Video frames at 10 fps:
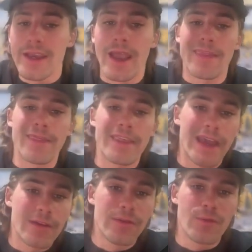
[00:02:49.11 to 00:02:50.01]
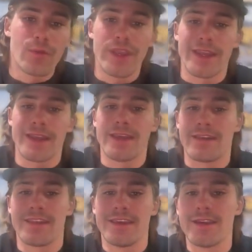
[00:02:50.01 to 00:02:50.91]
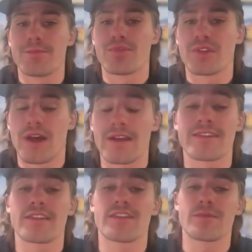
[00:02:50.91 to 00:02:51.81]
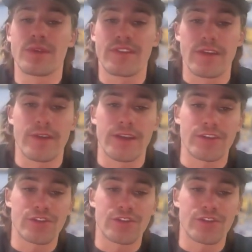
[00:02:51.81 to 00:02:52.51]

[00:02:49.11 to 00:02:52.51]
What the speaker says: And then we'll get into the Plus specific